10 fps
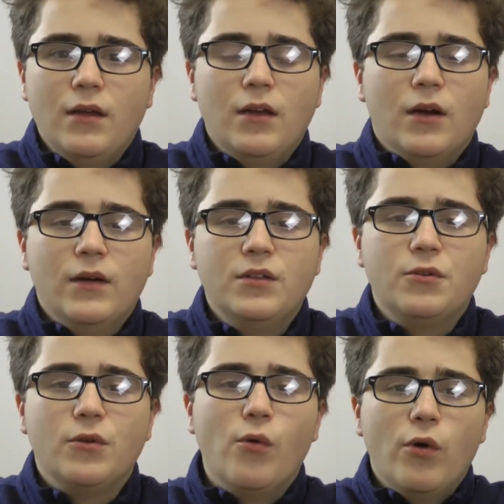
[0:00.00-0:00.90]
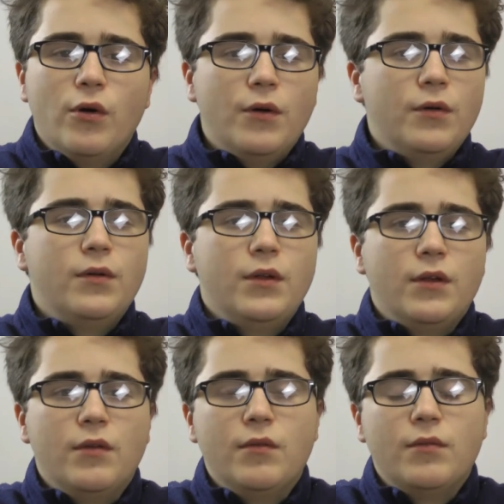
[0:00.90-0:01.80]
you know, in school,
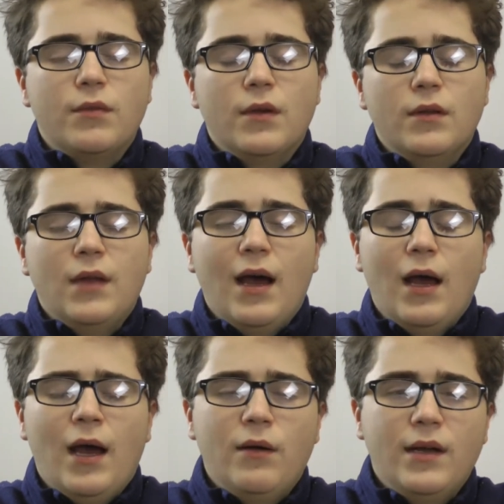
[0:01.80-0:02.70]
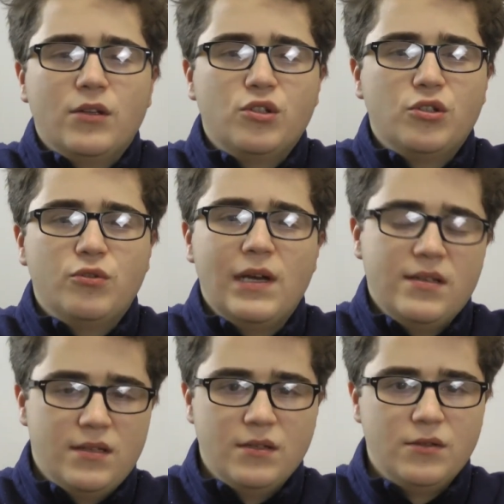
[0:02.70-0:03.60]
I don't get
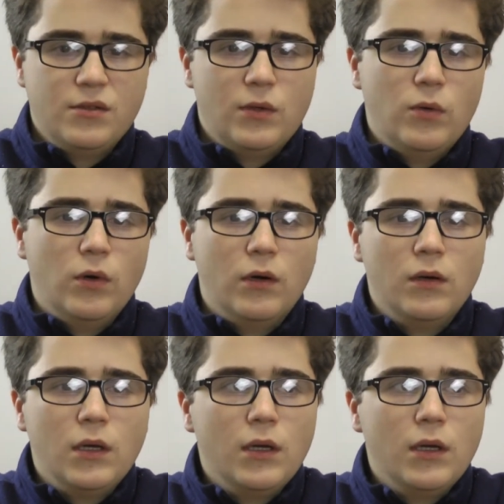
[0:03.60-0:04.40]
stressed in school,